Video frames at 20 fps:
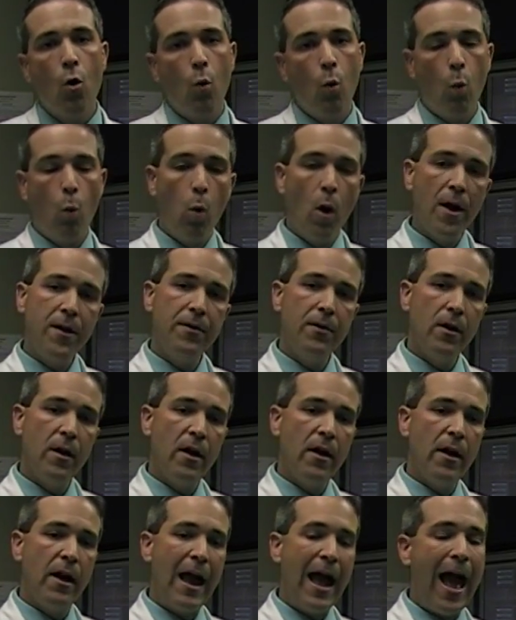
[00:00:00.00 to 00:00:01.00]
what
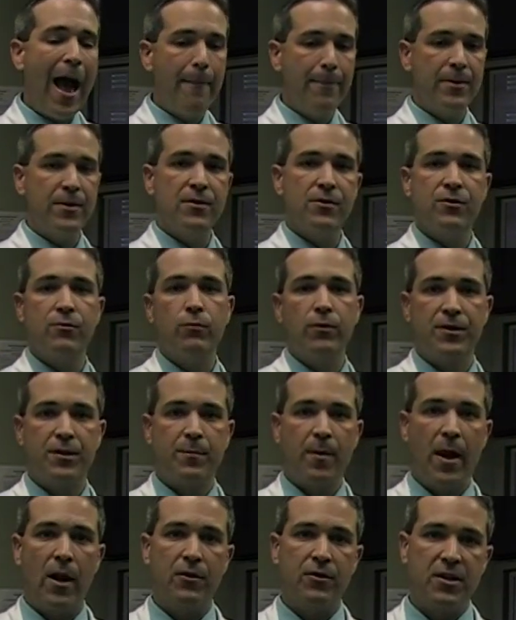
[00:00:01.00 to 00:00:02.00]
happens with
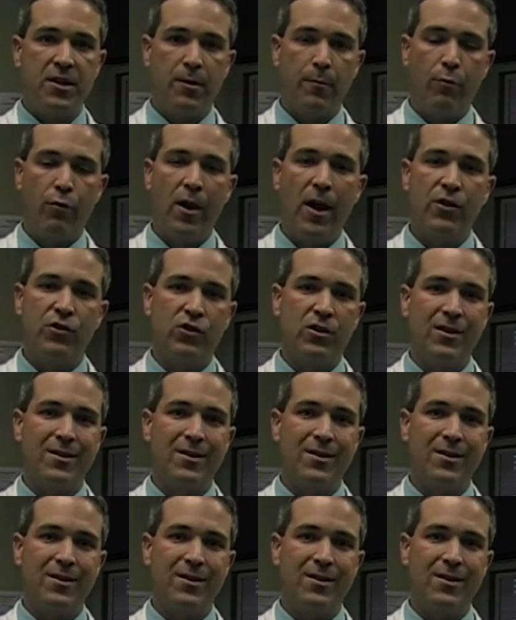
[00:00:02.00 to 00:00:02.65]
spinal decompression